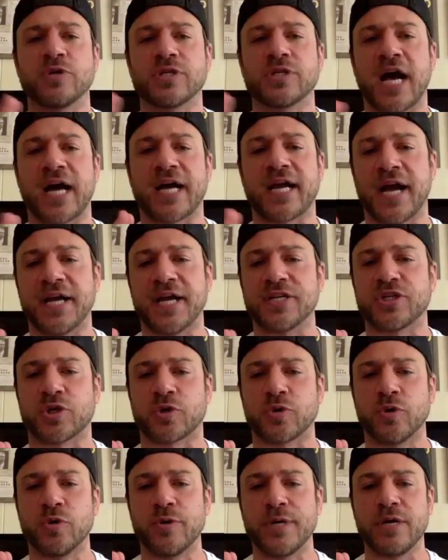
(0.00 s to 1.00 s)
got kind of
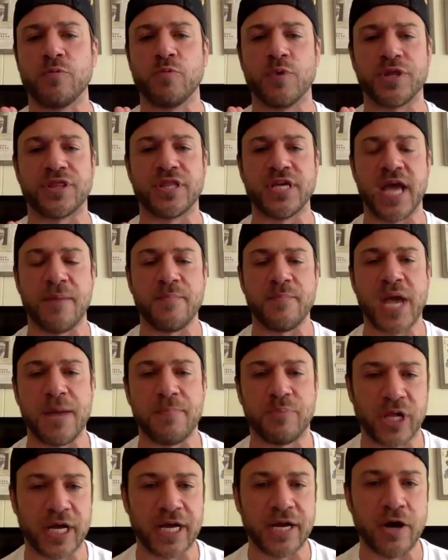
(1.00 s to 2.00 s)
screwy with the NBA
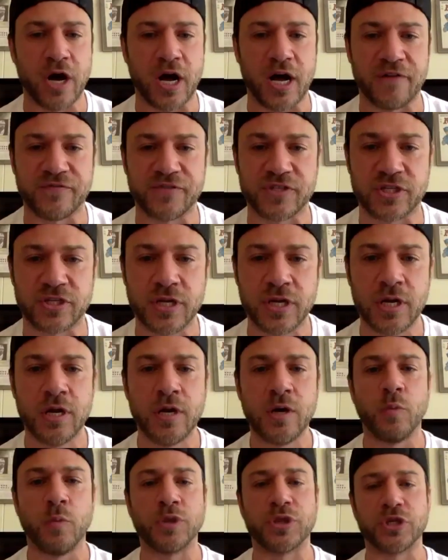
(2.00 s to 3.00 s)
playoffs
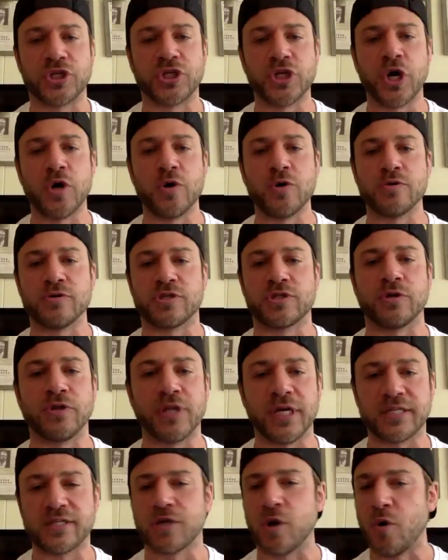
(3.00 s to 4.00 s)
with the shows, so
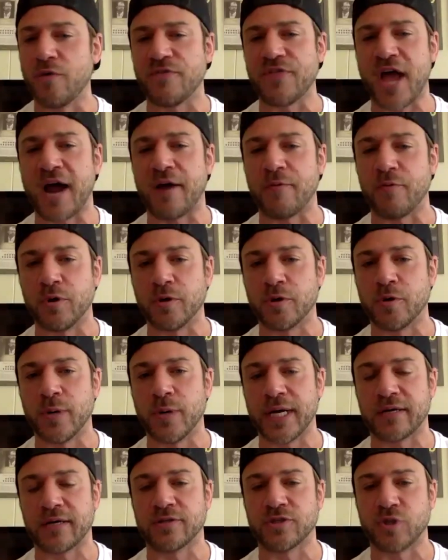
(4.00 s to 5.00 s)
let's go over that real
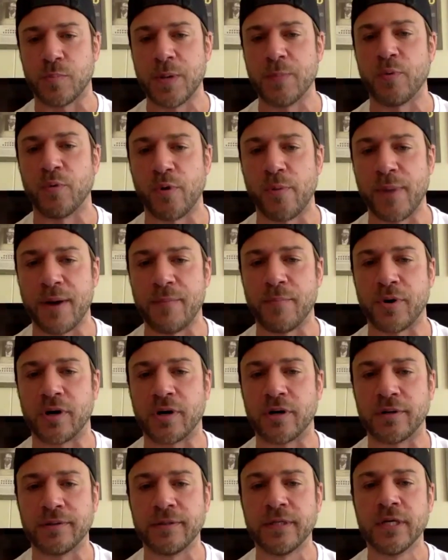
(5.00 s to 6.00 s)
quick so people remember yeah.
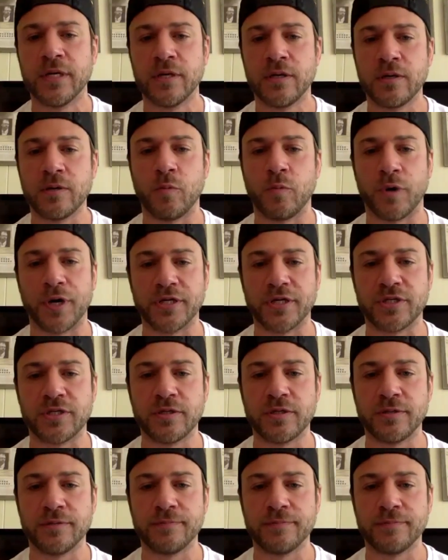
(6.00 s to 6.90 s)
where to. So